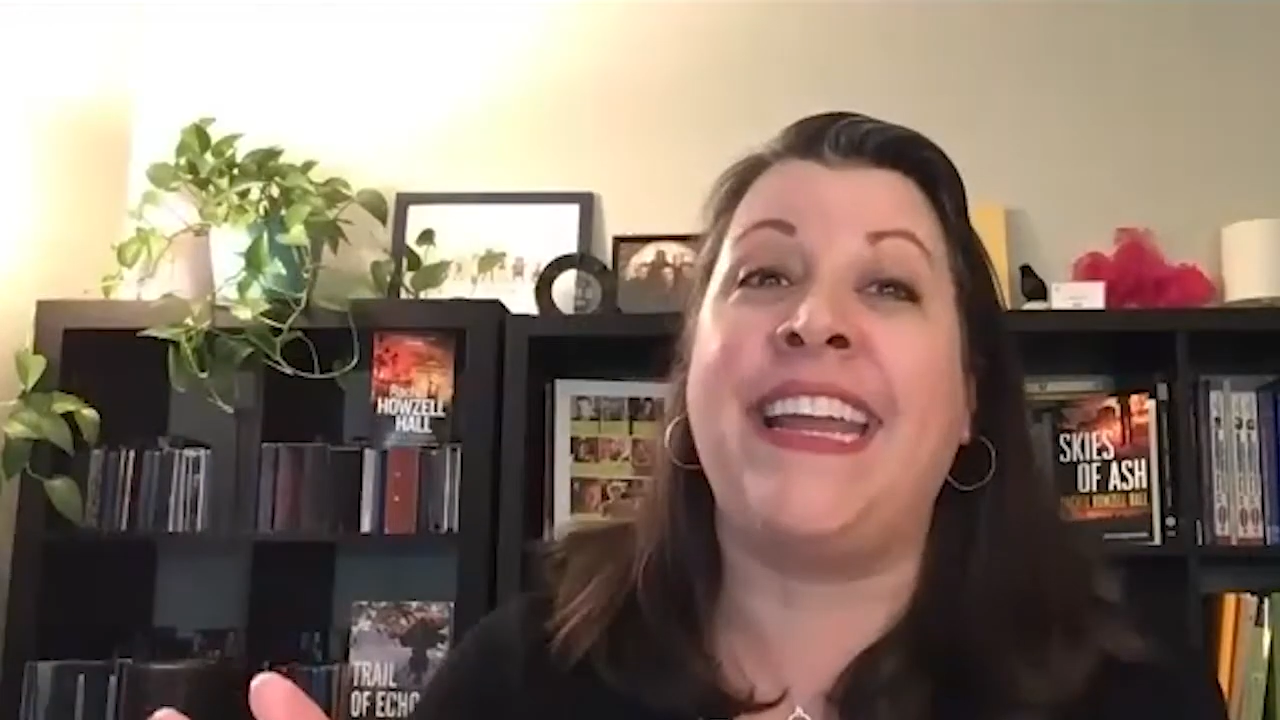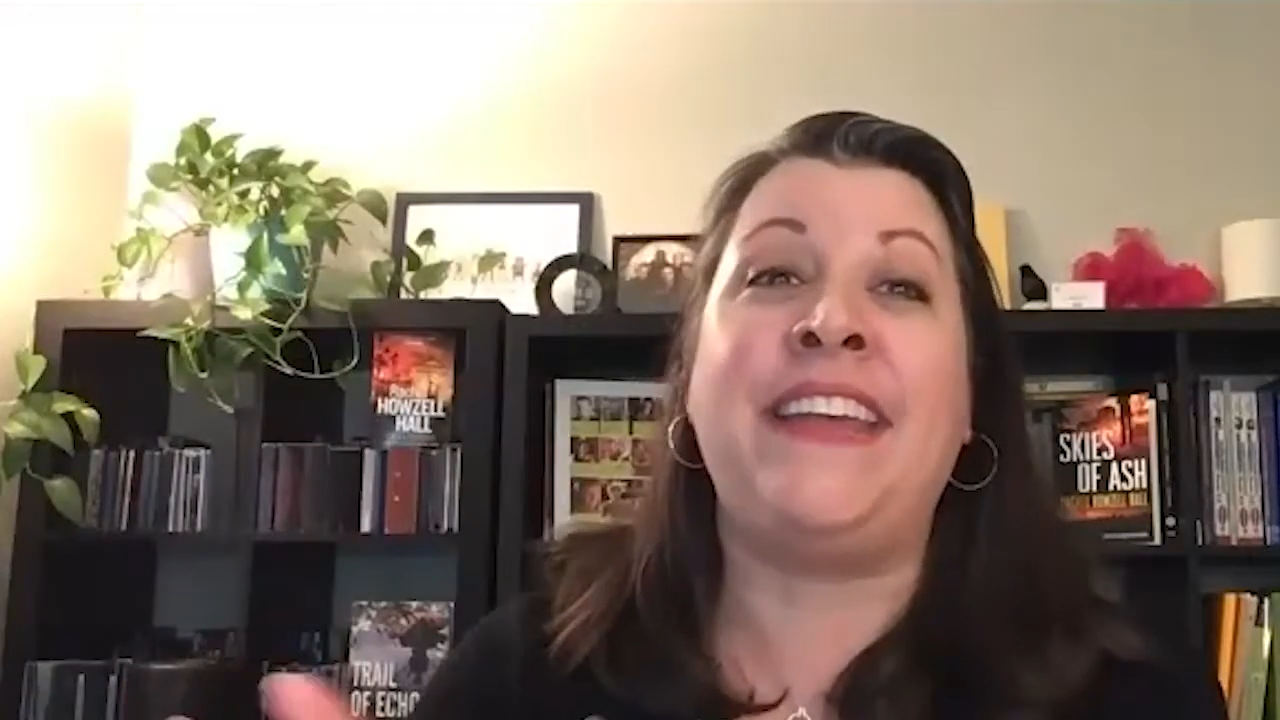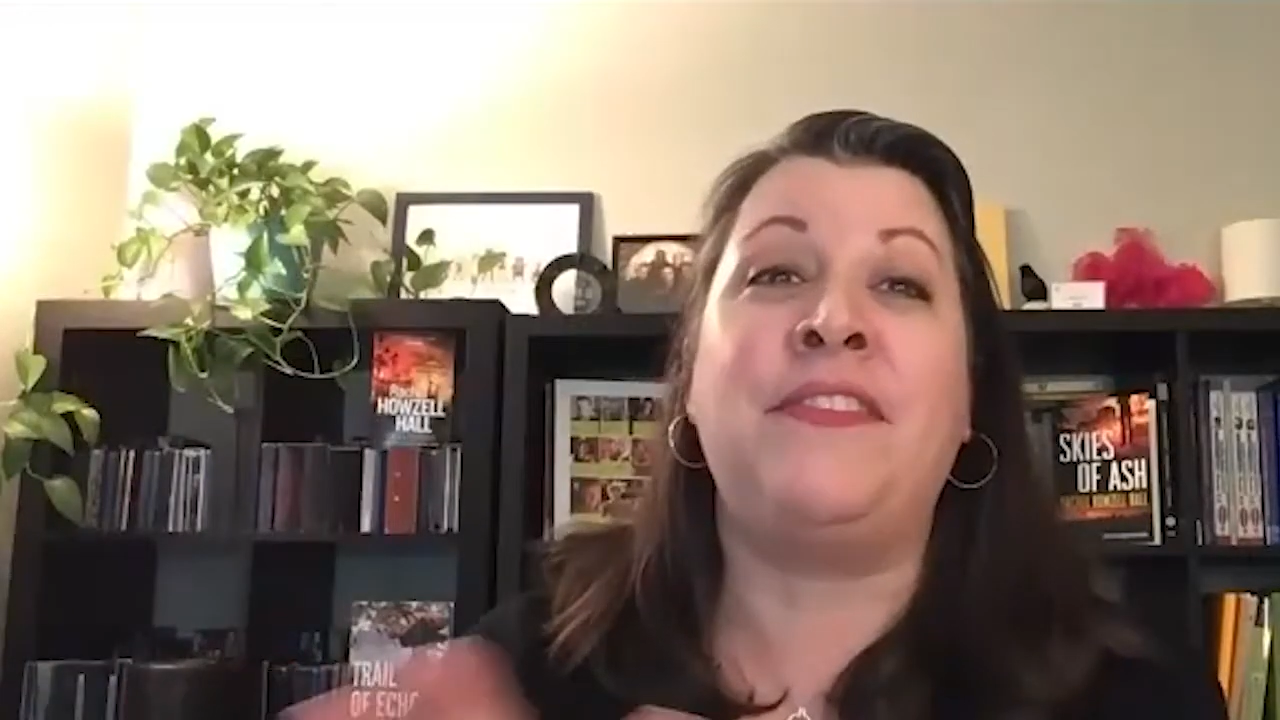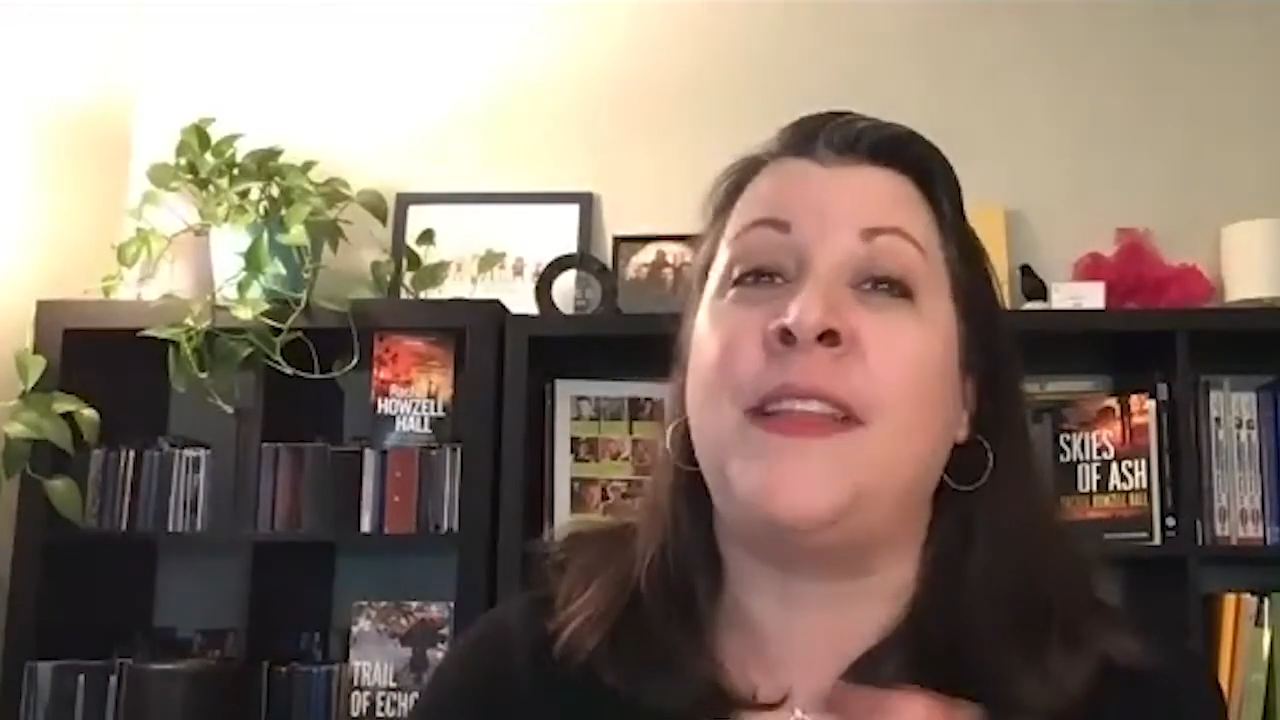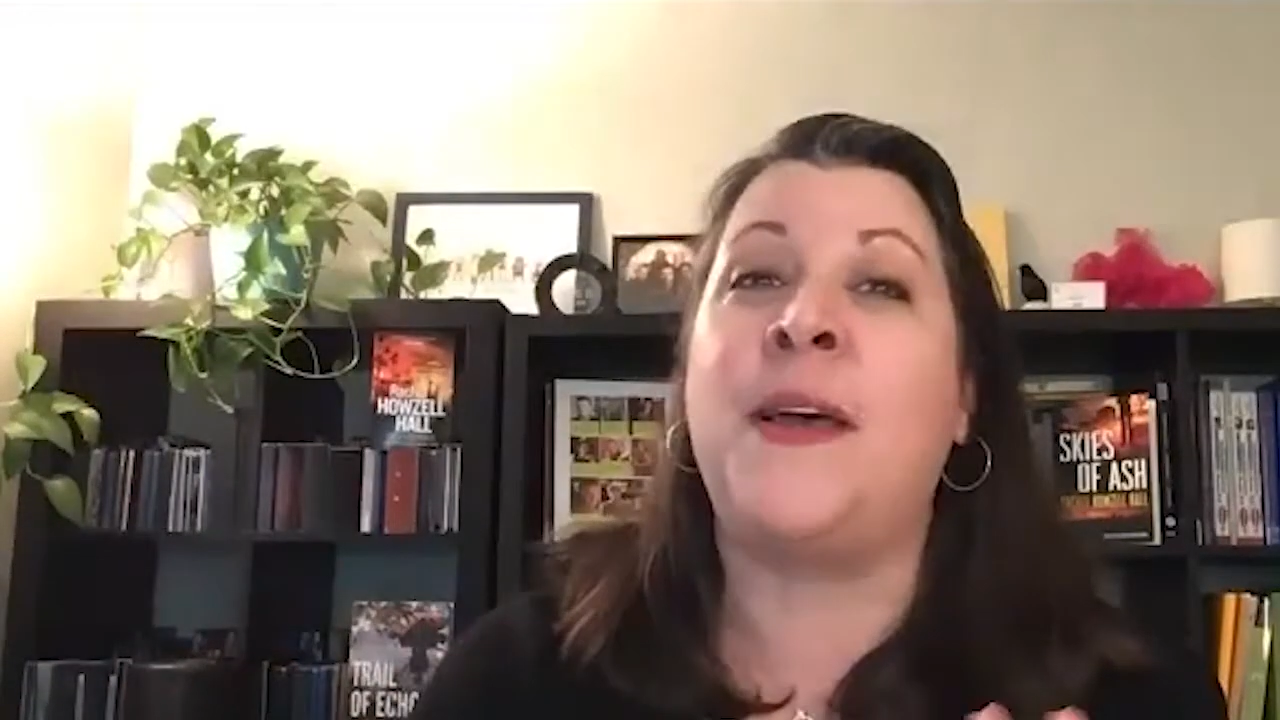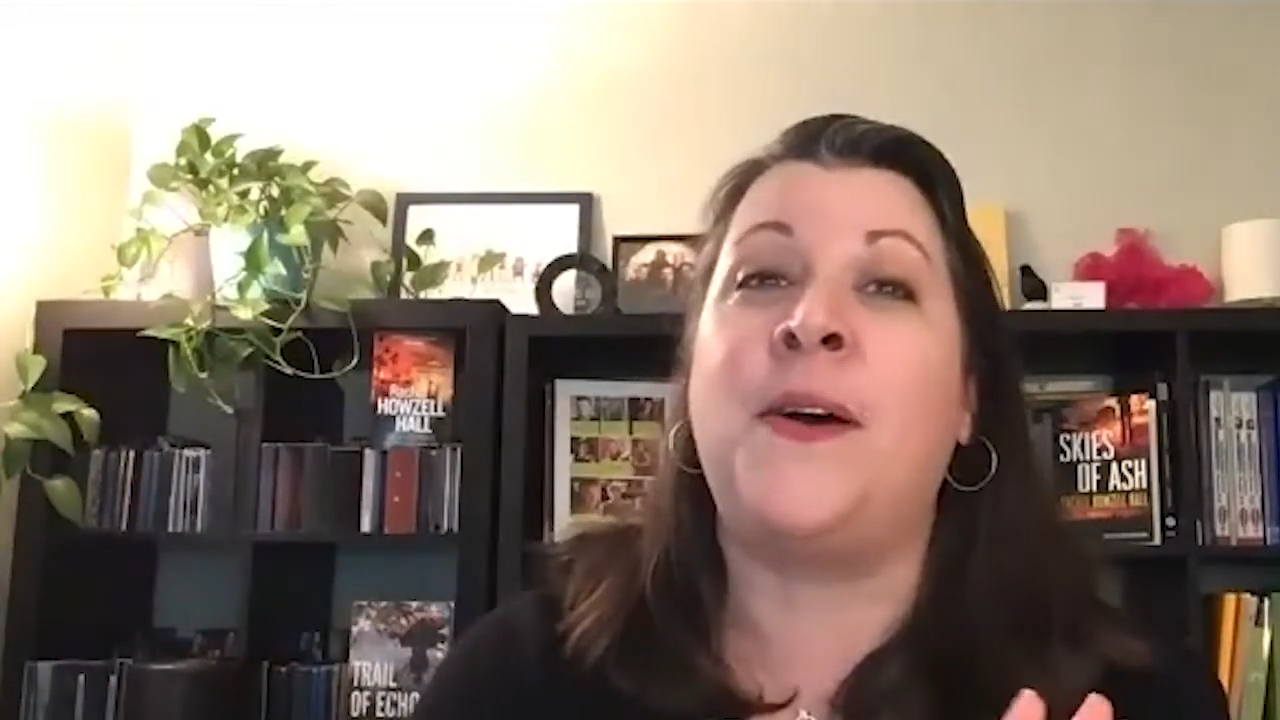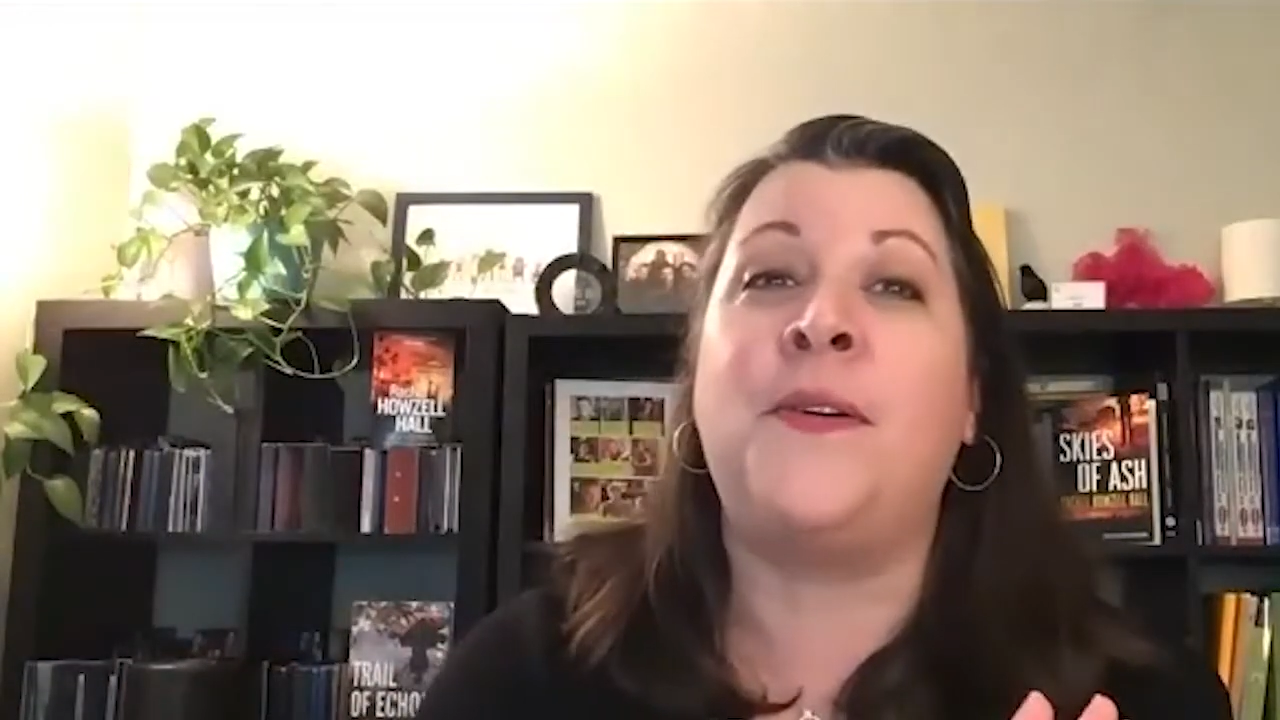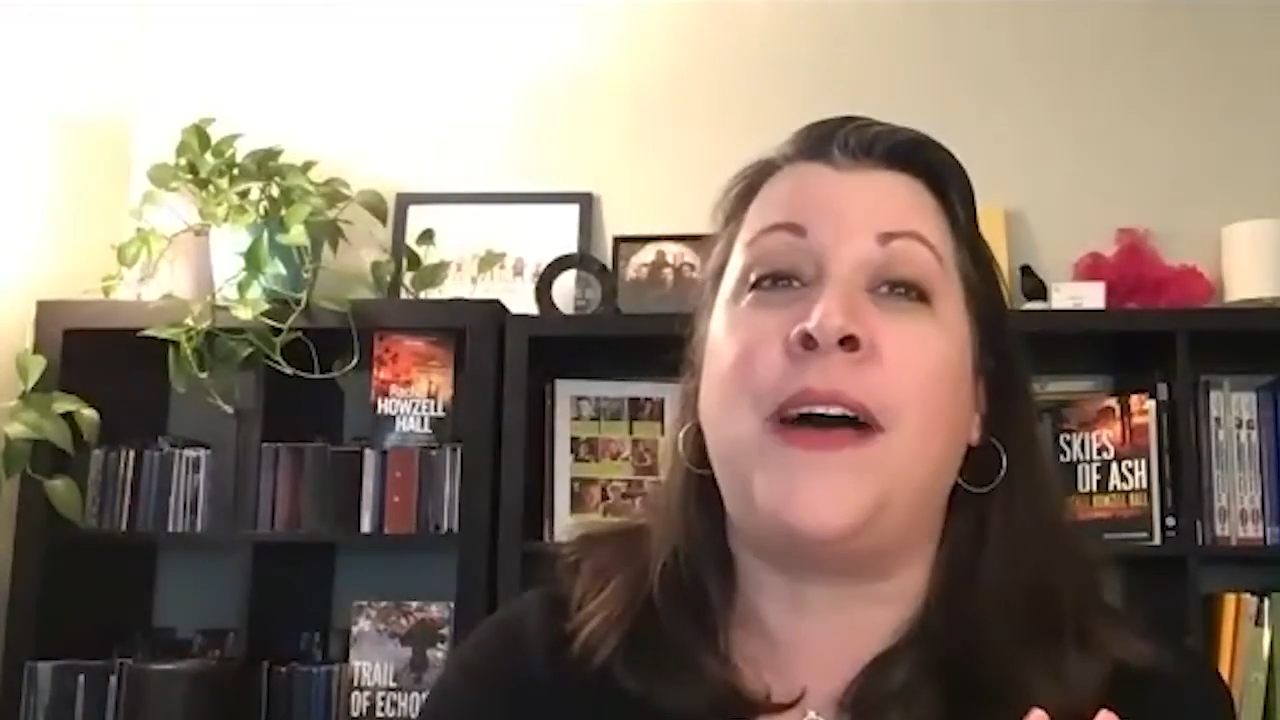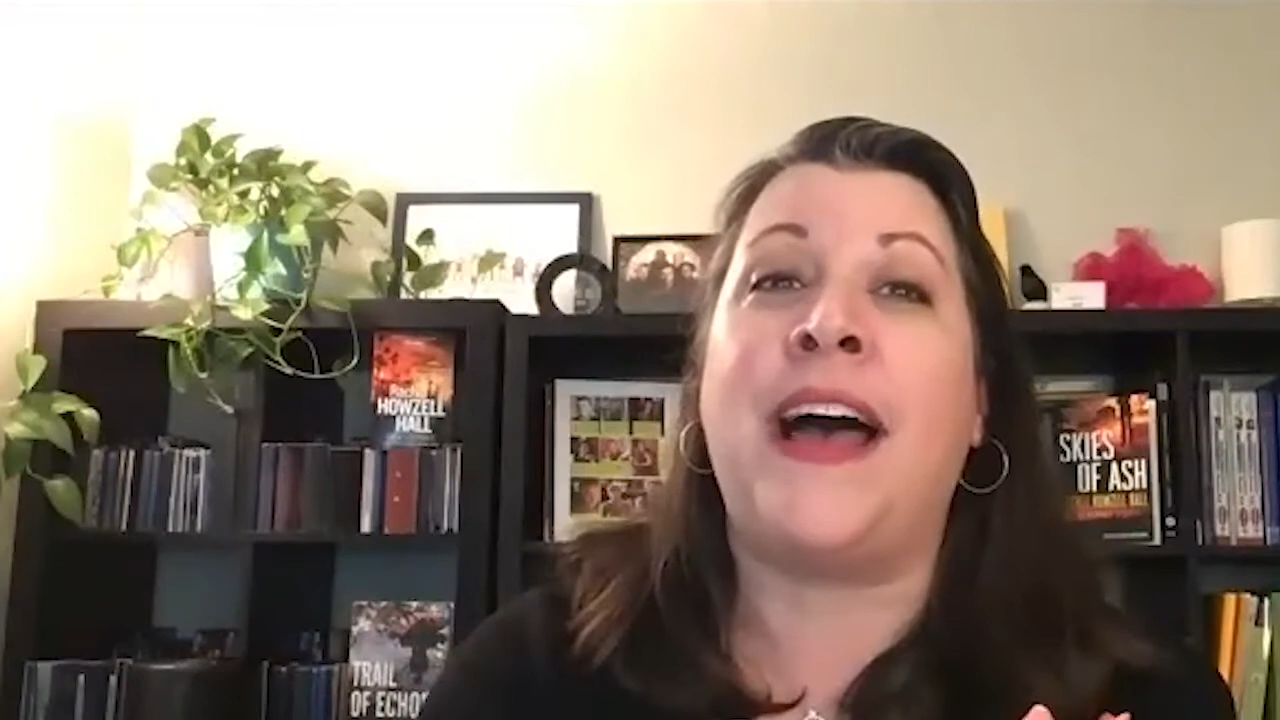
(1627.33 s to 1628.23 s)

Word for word: even though